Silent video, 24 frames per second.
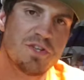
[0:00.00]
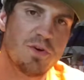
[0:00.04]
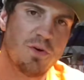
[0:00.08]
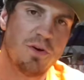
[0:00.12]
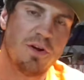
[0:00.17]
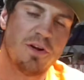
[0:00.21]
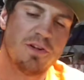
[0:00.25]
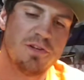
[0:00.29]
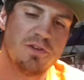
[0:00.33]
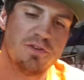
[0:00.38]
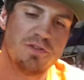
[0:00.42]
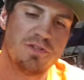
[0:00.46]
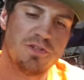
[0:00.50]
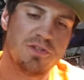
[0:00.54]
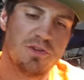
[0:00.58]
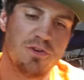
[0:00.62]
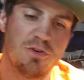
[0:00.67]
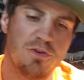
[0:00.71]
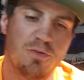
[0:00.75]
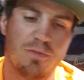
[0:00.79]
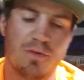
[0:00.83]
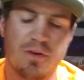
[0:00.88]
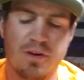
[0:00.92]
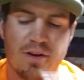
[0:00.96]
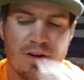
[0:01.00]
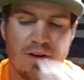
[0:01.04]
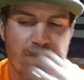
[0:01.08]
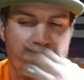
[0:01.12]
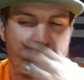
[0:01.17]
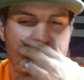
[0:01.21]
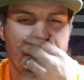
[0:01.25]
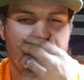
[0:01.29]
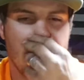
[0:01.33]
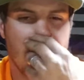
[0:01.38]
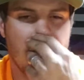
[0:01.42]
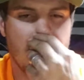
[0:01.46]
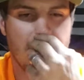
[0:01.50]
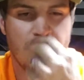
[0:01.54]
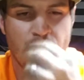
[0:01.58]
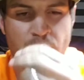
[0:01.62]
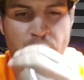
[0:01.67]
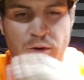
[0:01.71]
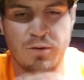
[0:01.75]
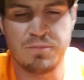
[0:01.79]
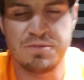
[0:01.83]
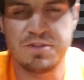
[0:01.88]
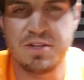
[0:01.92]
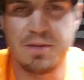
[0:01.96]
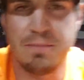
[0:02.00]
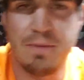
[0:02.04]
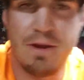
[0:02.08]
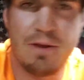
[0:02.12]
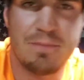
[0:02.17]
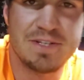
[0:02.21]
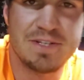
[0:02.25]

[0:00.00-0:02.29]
going on, YouTube? Welcome to the Metal